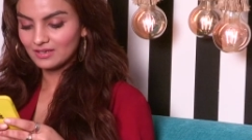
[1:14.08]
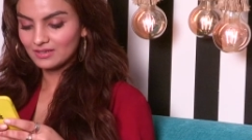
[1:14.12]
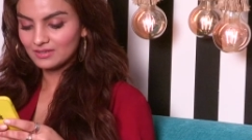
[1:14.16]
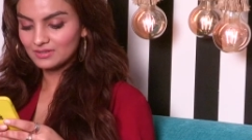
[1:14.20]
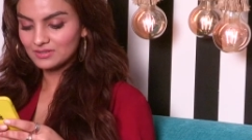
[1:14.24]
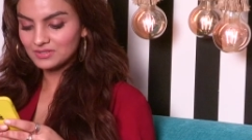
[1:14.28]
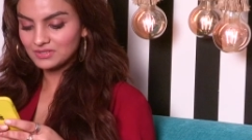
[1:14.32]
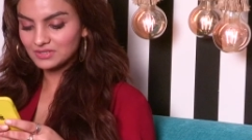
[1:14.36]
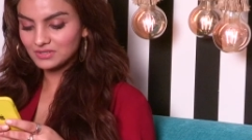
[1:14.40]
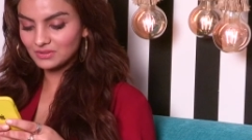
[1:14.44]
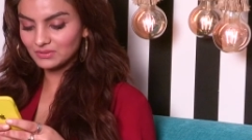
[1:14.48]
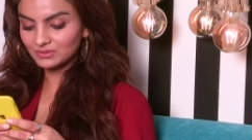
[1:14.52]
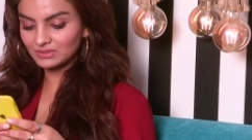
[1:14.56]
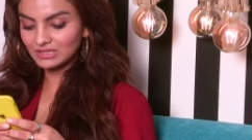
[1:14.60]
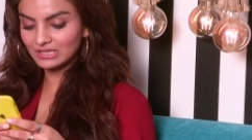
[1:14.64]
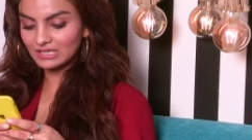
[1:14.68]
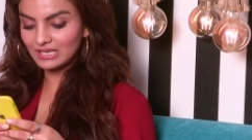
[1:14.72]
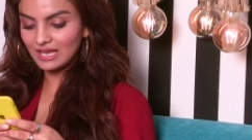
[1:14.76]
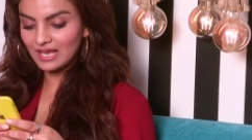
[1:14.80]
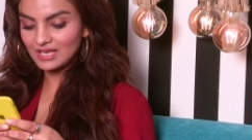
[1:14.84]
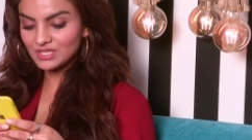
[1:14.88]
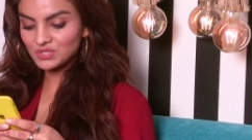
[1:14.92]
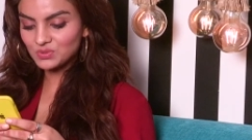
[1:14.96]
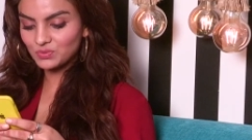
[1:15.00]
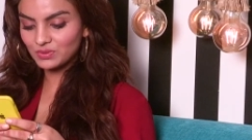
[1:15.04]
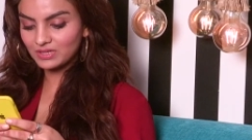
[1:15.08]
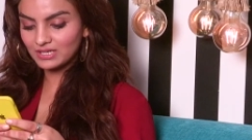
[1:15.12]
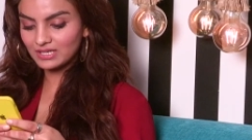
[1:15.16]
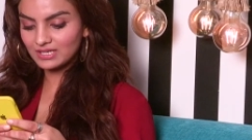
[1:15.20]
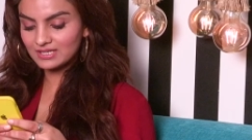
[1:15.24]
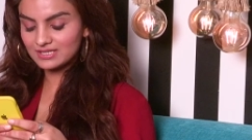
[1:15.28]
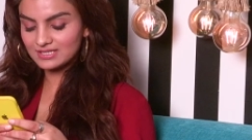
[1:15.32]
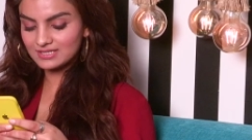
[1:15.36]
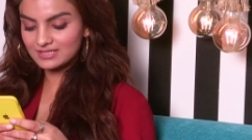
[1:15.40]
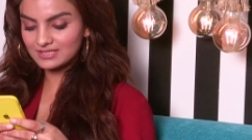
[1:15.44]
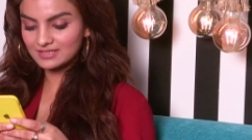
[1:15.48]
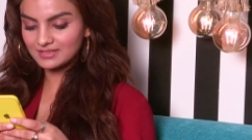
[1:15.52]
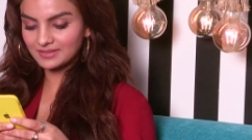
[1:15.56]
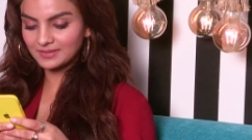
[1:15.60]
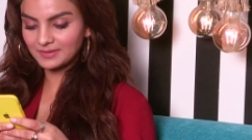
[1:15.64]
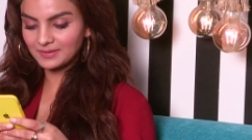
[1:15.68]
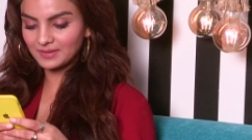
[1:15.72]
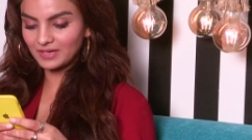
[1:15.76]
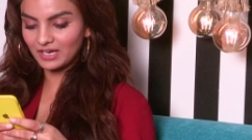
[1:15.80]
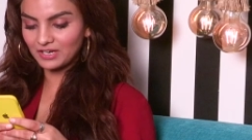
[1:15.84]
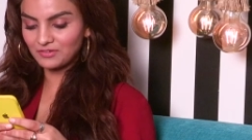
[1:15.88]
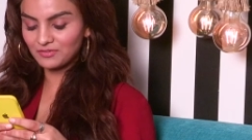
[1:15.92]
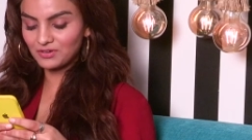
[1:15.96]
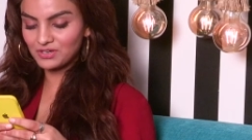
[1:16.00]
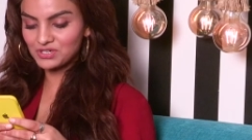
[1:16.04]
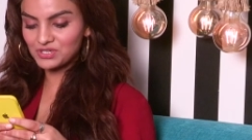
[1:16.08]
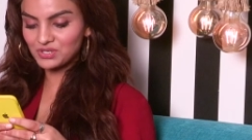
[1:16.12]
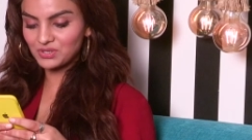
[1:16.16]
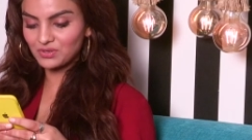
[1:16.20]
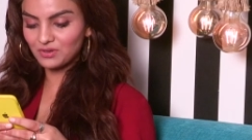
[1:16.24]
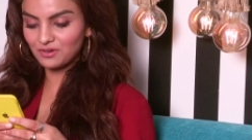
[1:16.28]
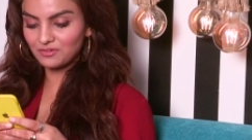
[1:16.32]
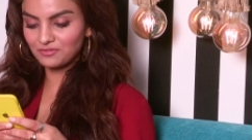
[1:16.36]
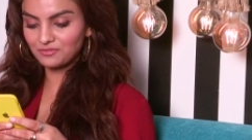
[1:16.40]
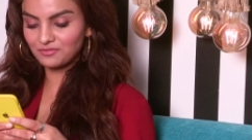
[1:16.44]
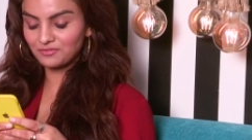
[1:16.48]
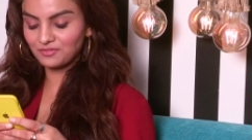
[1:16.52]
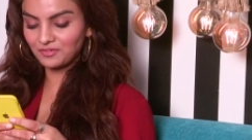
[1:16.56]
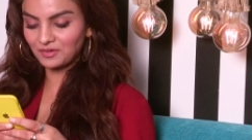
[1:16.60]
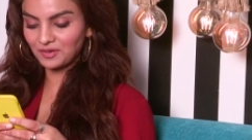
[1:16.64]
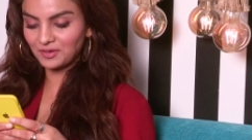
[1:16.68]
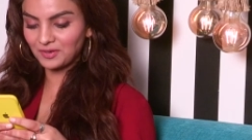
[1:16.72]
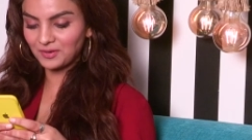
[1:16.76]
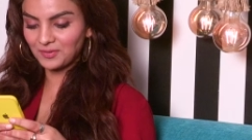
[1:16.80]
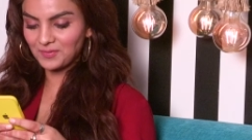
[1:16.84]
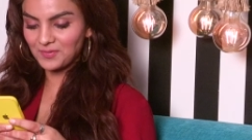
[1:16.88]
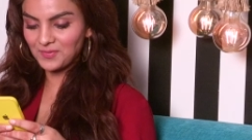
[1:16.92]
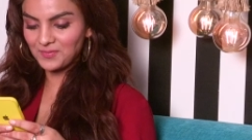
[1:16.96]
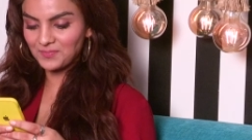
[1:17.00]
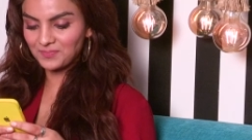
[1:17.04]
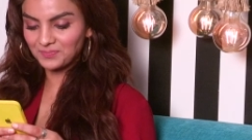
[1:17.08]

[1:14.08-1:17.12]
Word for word: so the last one is uh, conversion of uh,